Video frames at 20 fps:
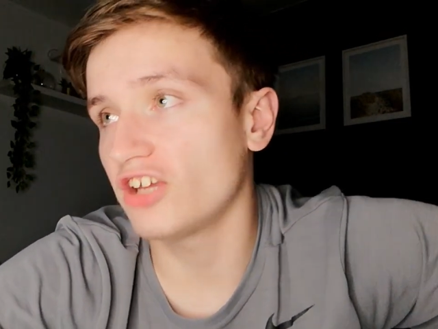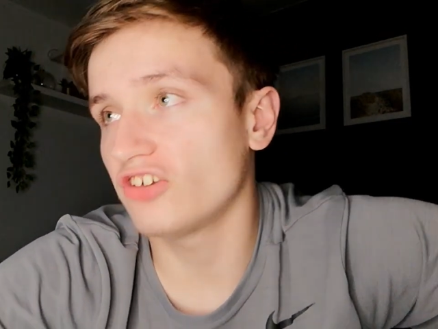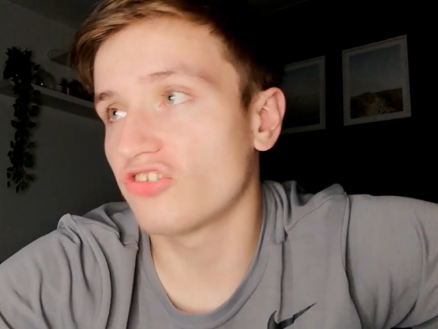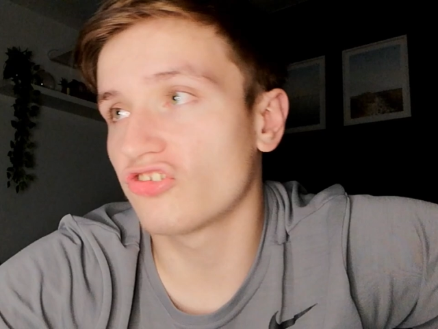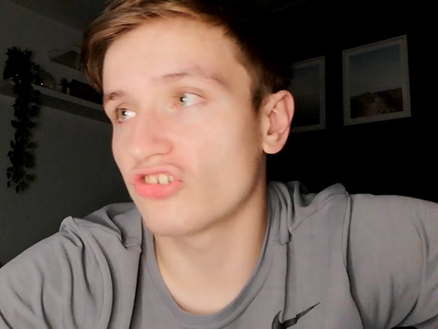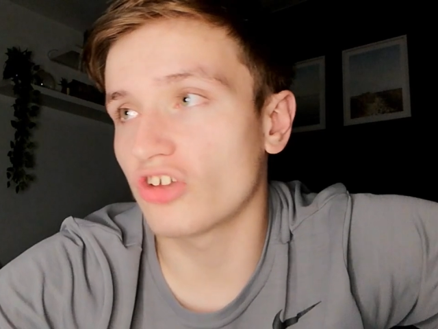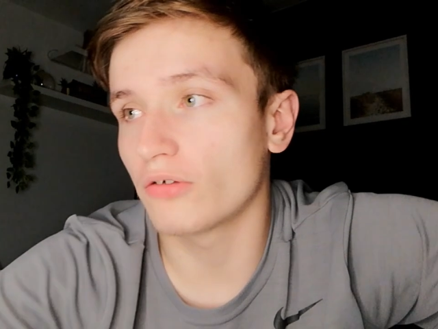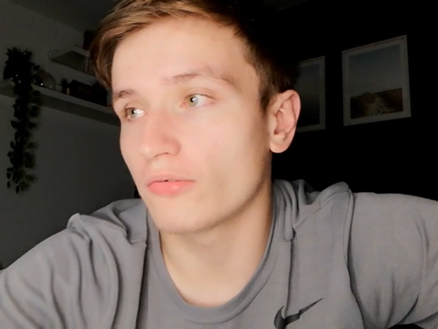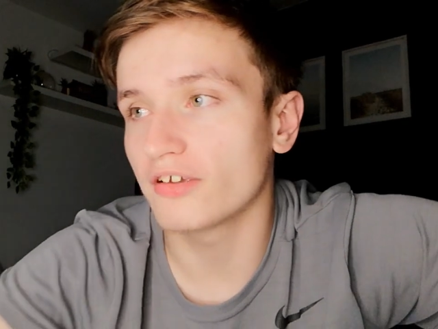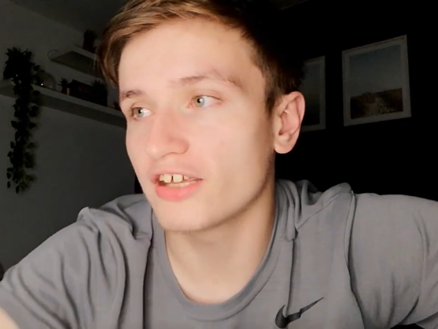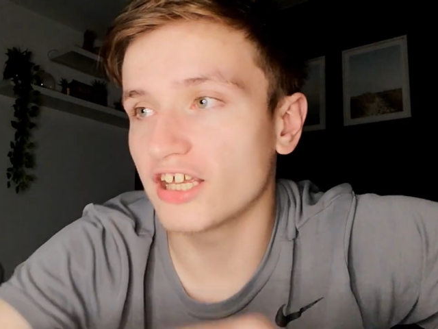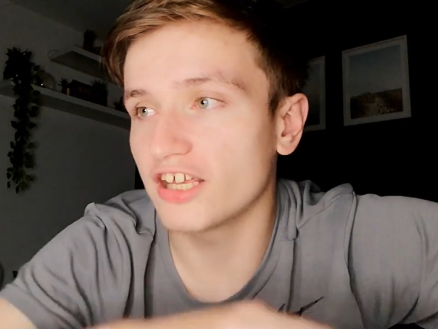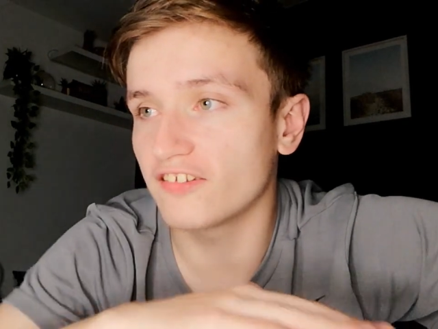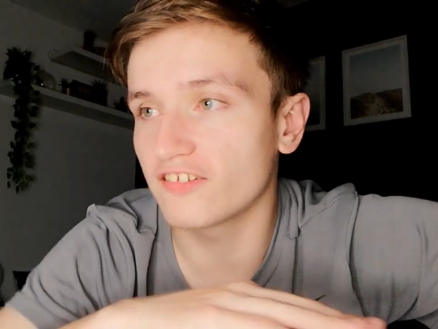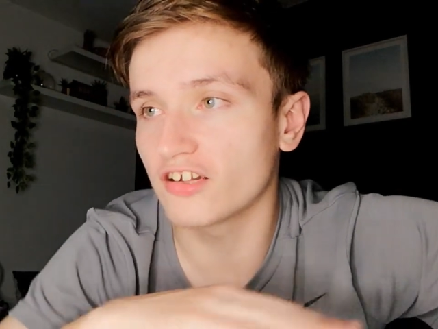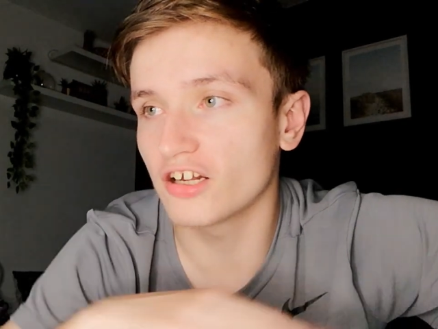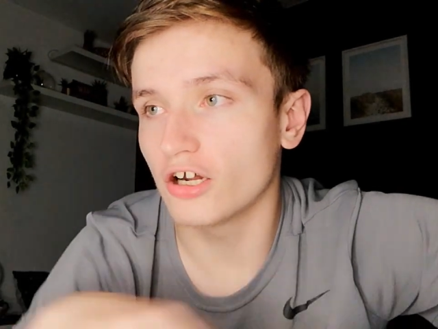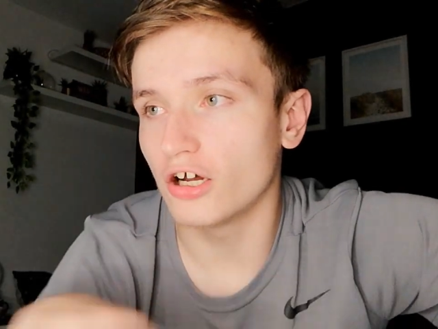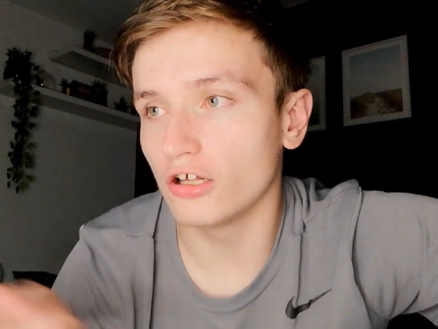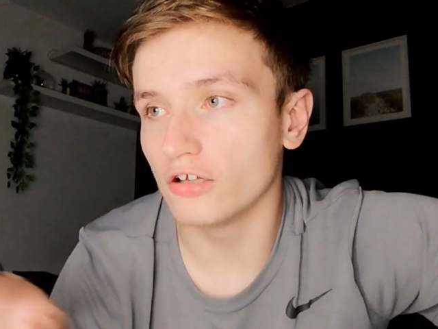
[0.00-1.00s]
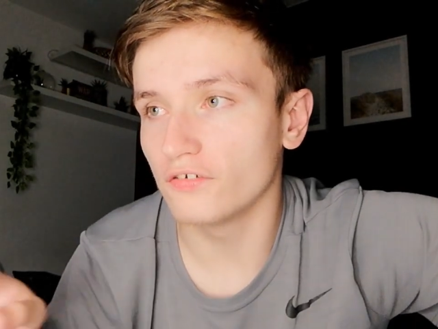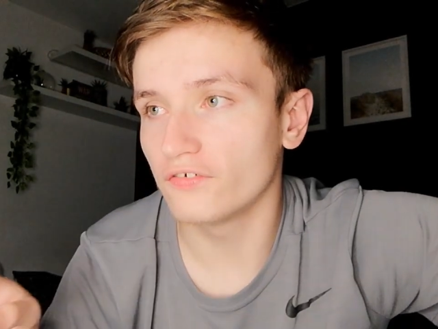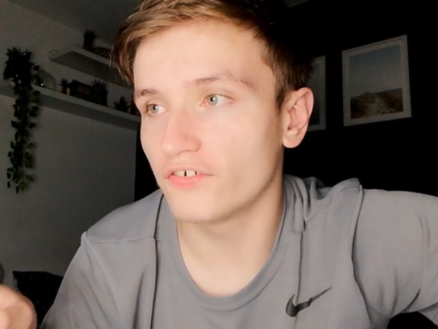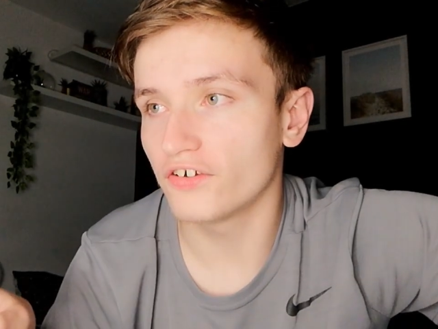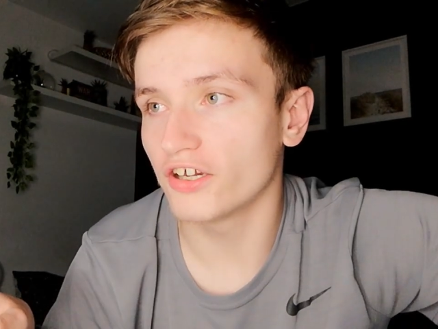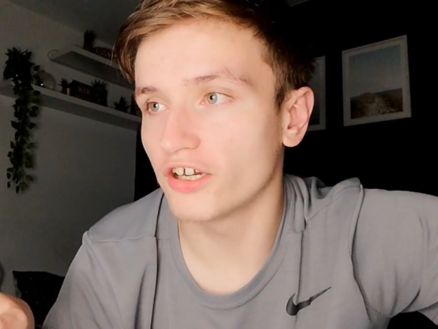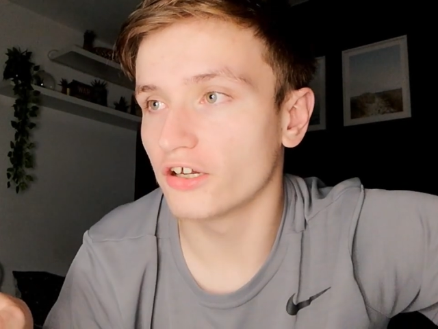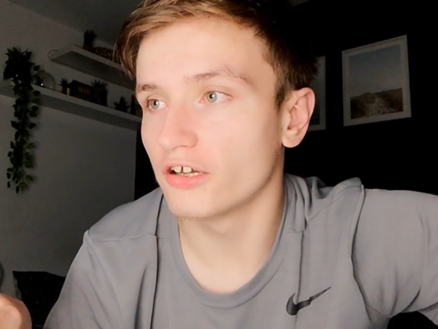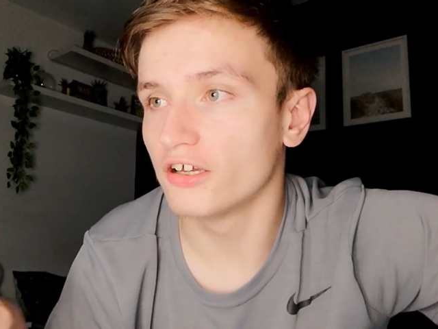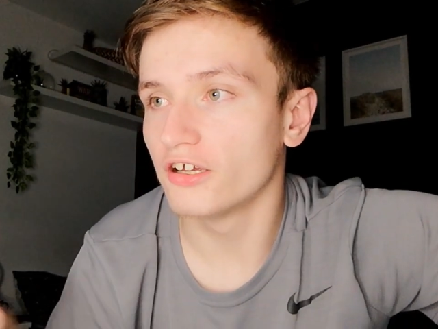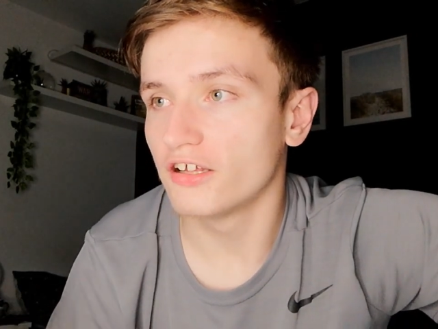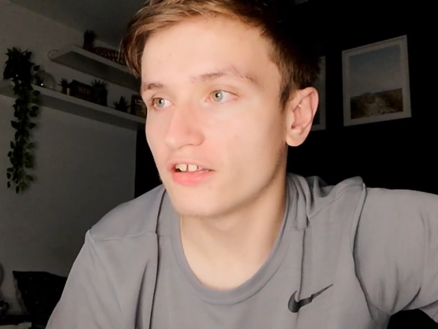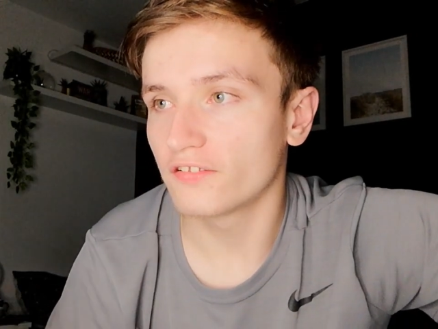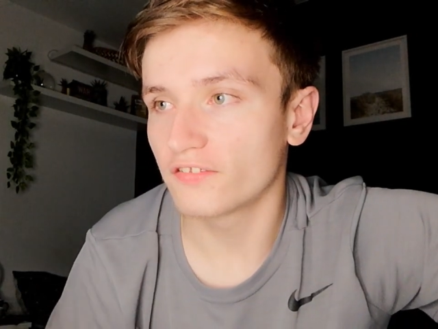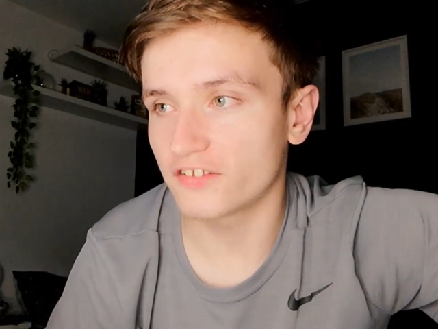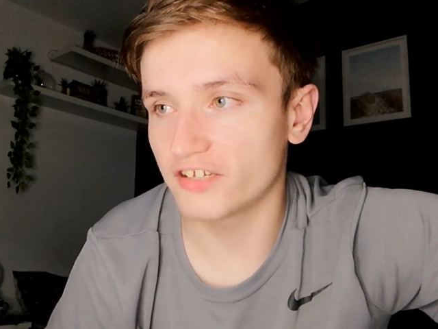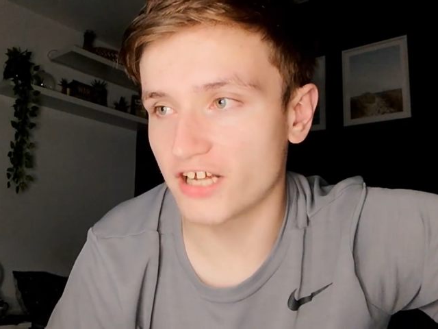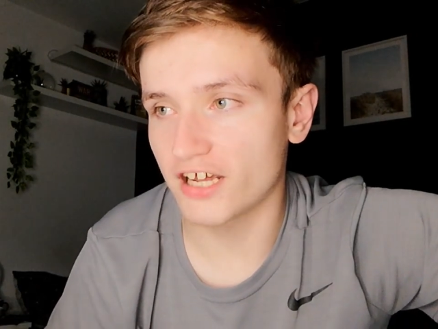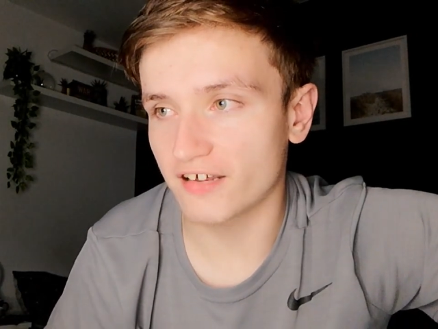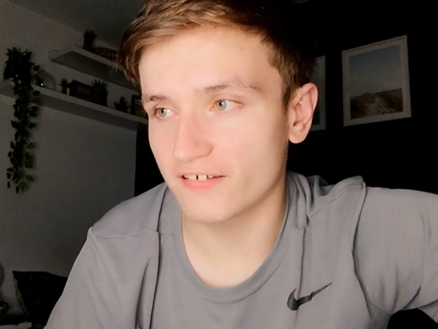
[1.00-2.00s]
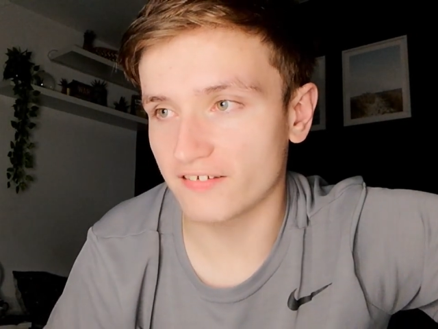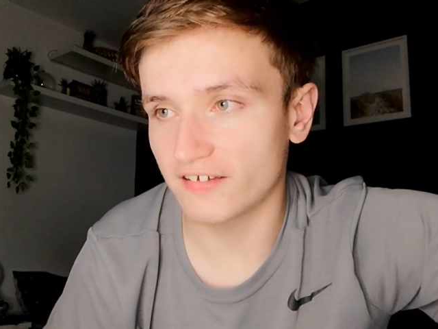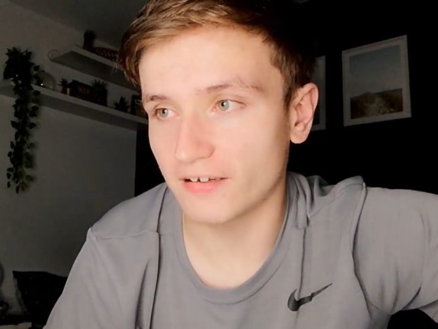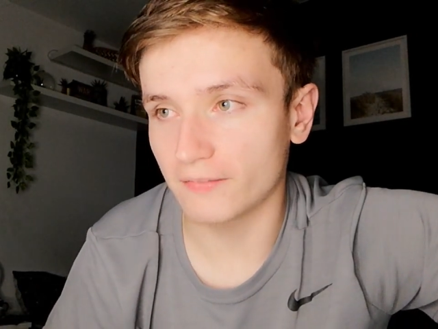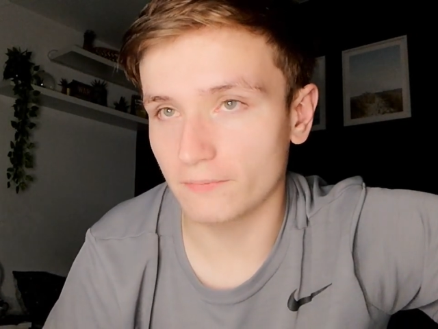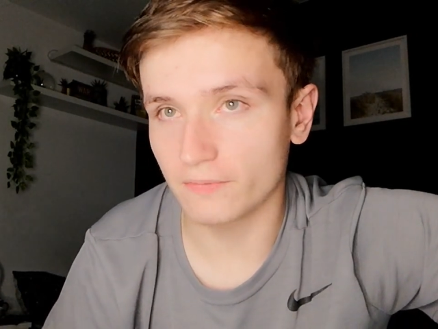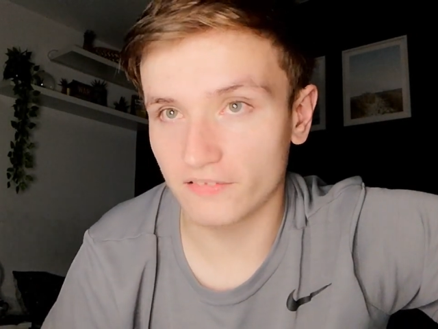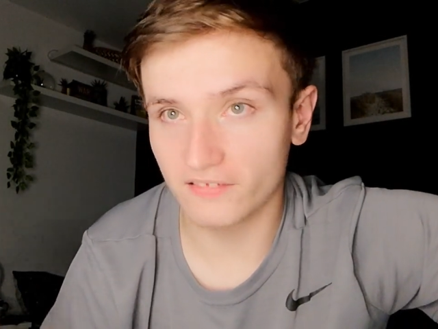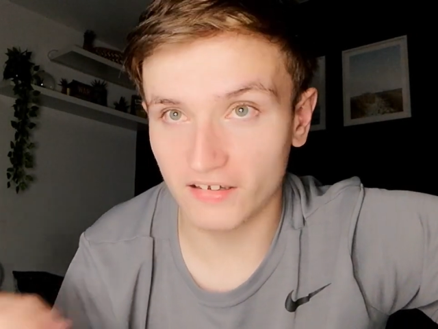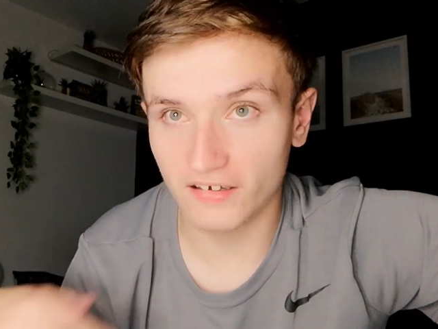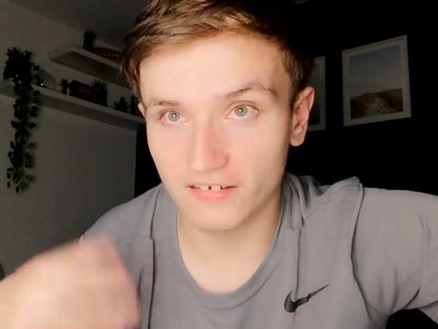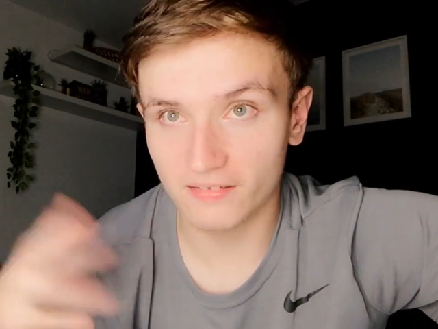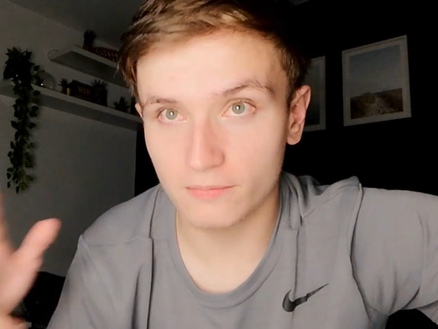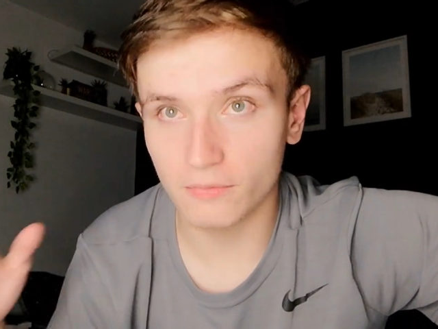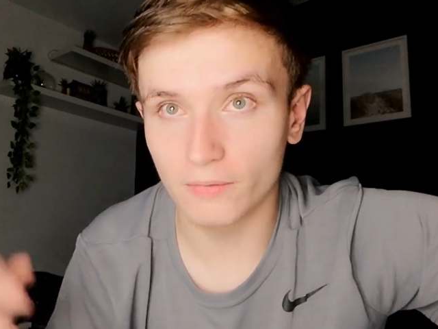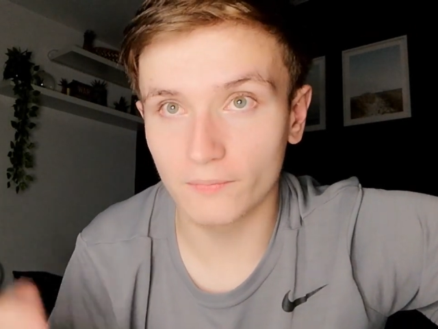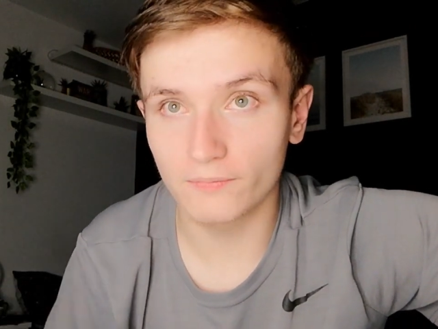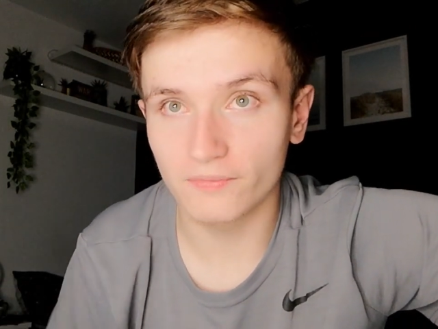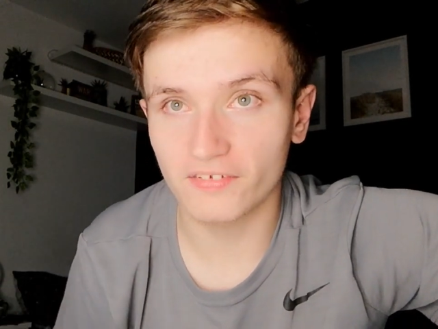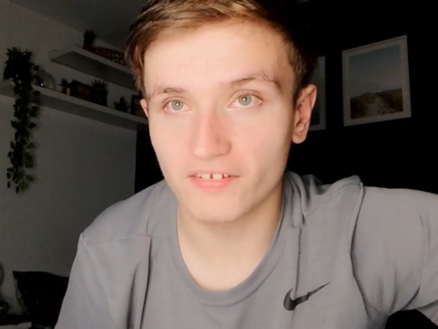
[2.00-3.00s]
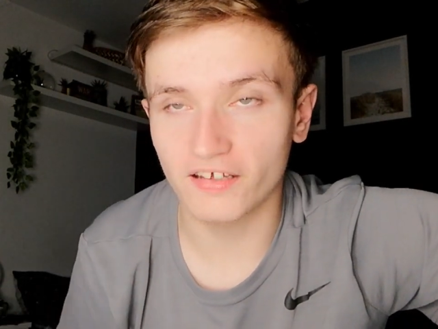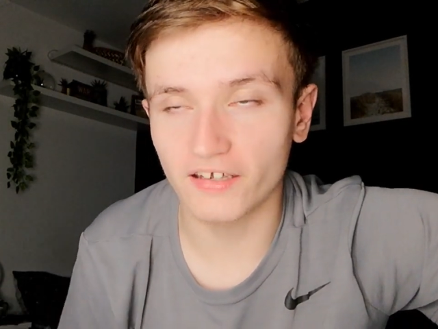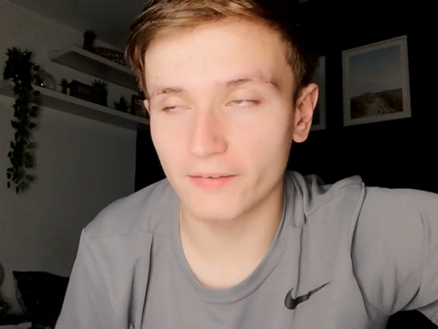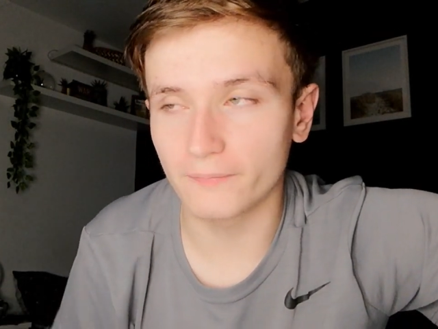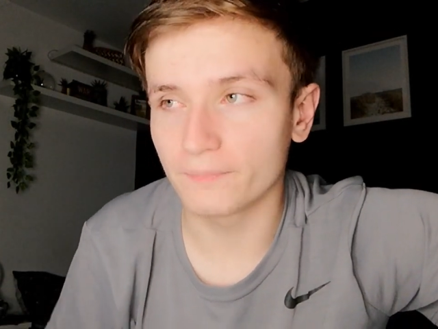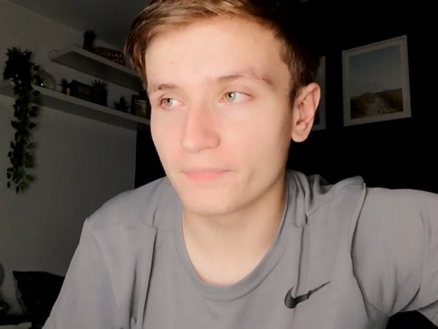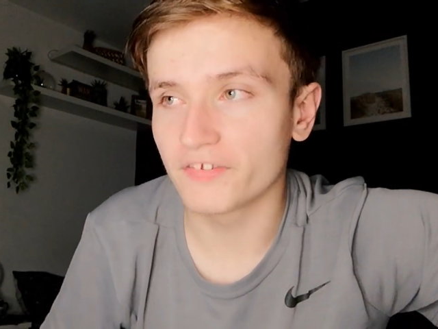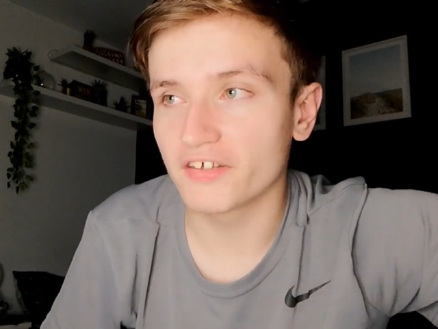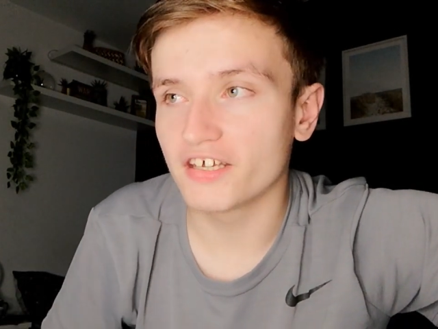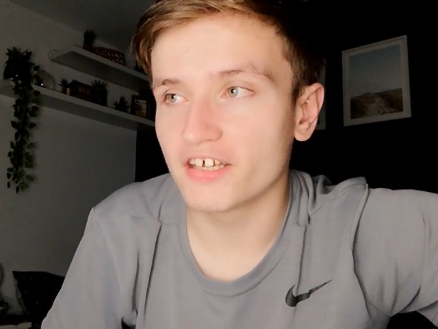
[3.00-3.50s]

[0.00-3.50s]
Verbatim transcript: you just don't eat it at all for the next like six months. Like,